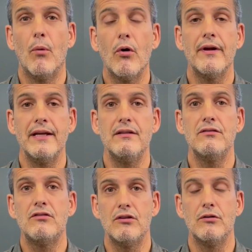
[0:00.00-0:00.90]
more
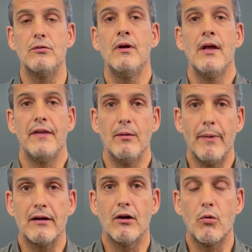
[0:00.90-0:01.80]
into the
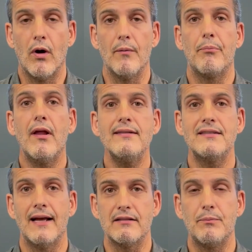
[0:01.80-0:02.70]
Omega Quant Plus
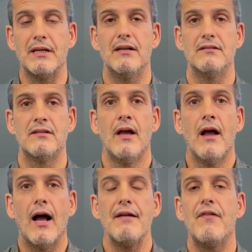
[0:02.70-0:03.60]
test because
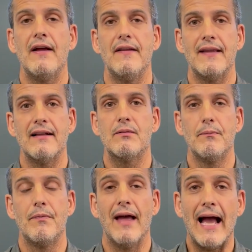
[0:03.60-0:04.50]
I find that that's
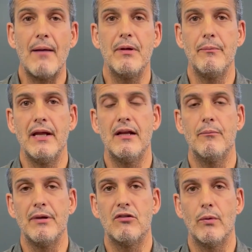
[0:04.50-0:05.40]
the happy medium
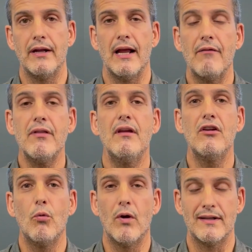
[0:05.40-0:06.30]
between everything
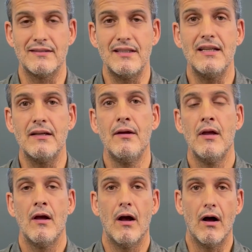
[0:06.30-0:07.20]
you want to see
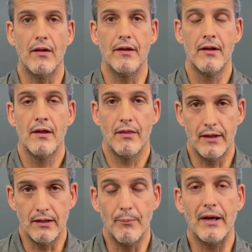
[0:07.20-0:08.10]
on
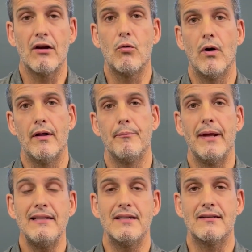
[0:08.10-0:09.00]
the Omega Quant
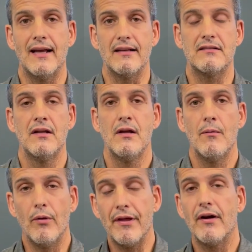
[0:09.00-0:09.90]
basic test
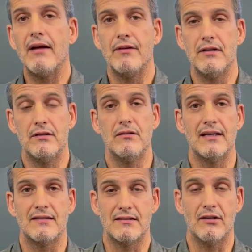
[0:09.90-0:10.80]
without having to do
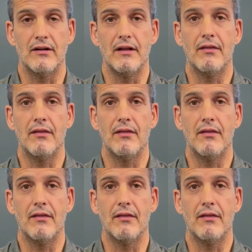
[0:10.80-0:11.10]
necessarily